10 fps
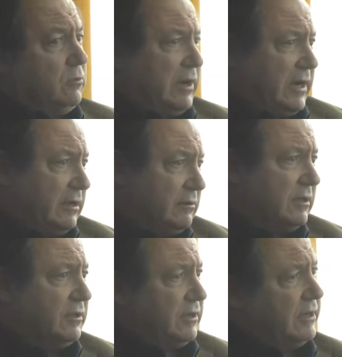while
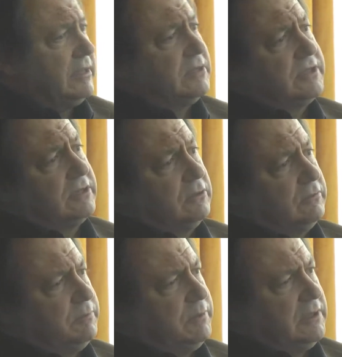another sector
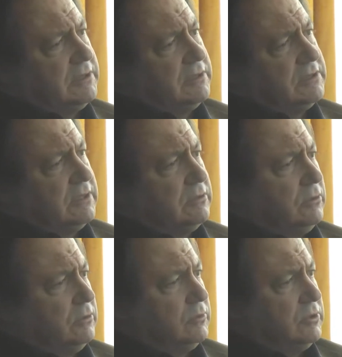of the party said no,